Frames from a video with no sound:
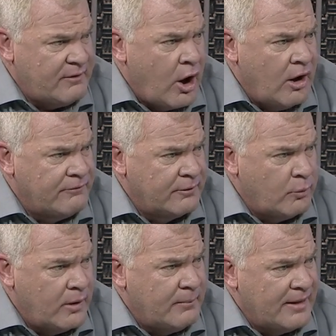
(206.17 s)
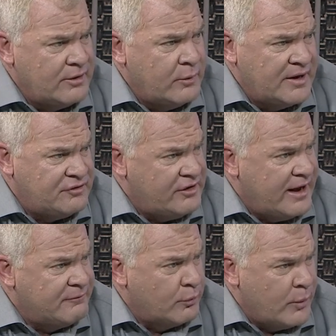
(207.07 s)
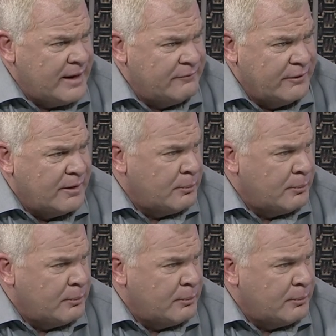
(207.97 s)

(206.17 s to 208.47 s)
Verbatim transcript: offered one by the USGA for Wingfoot,